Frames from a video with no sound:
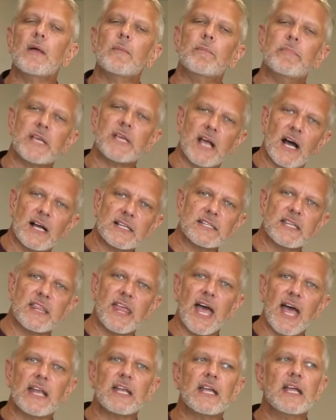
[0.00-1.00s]
Because of
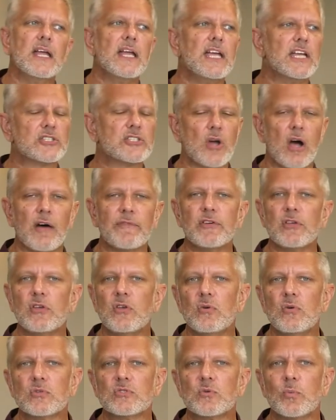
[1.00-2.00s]
that, it's often
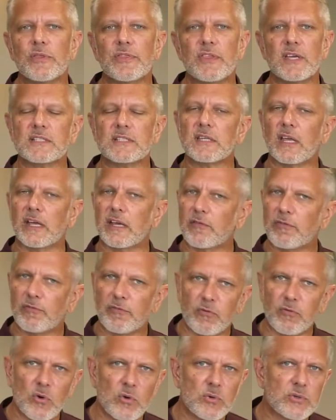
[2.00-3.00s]
used with things like
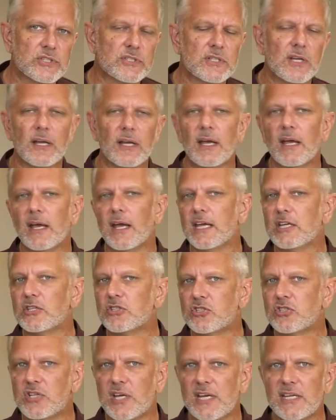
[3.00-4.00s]
fruits and
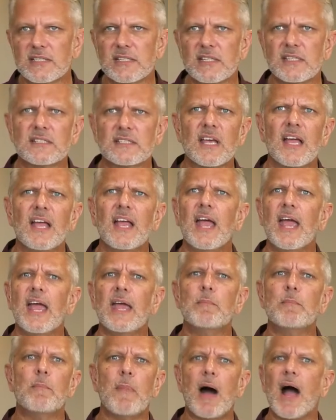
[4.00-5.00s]
cheeses
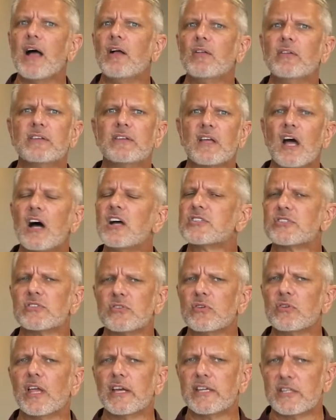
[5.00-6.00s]
and mild
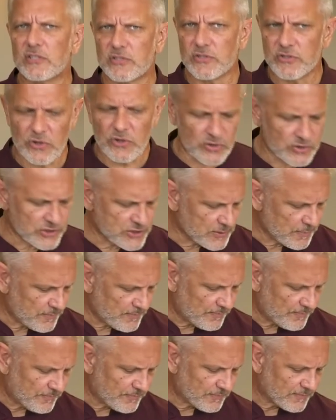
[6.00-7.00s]
custard-like desserts.
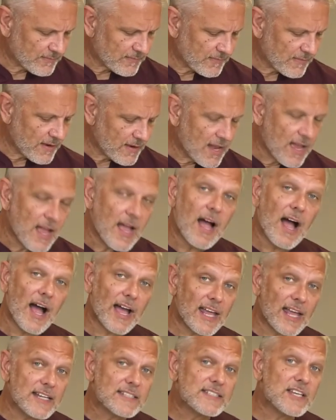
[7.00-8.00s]
I
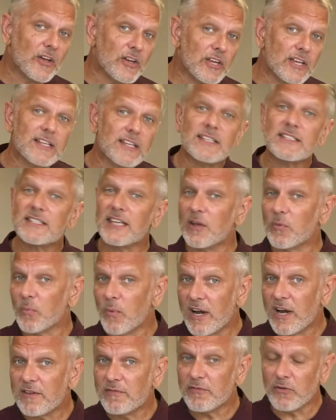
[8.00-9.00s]
gotta tell you, to get
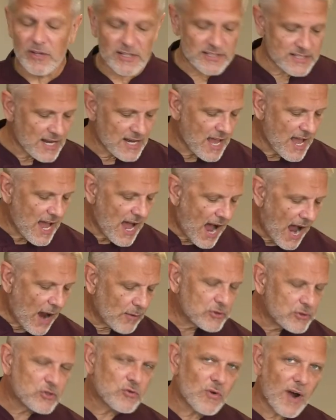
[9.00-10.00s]
ready for this, I
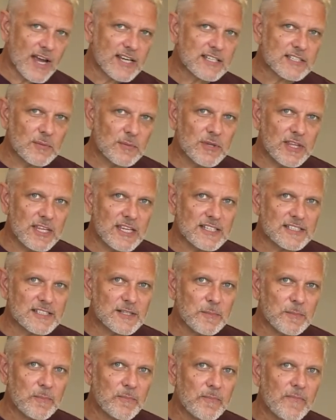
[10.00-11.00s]
was trying some of these
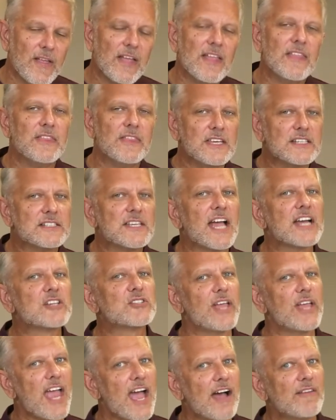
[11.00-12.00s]
these
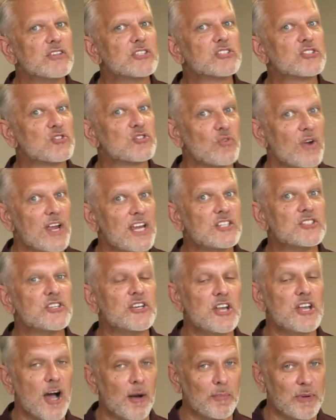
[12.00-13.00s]
actually have a strange
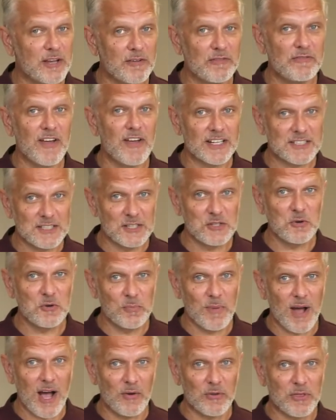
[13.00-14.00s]
numbing effect in your
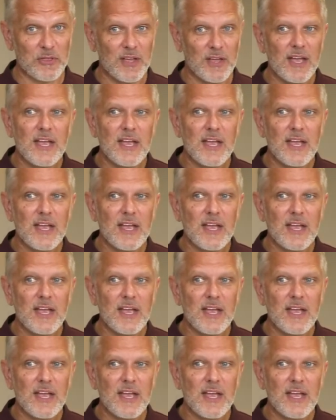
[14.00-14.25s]
mouth.